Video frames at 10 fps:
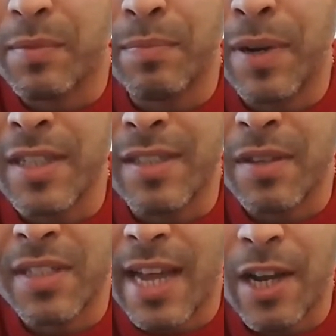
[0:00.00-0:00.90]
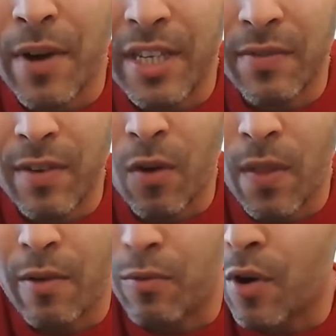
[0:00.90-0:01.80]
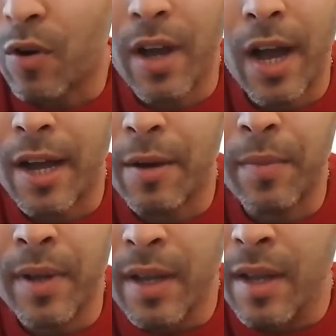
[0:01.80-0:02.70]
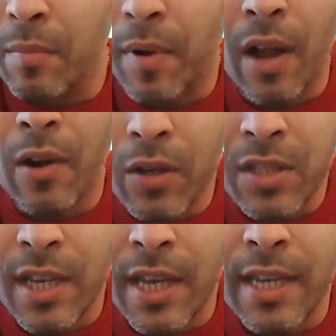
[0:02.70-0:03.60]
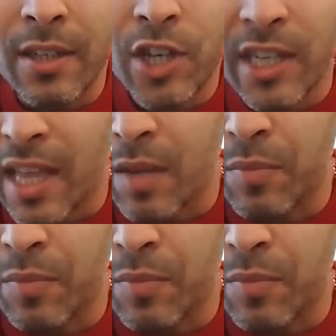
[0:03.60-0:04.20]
Please stand corrected if I've got that wrong. But I looked at it, checked out the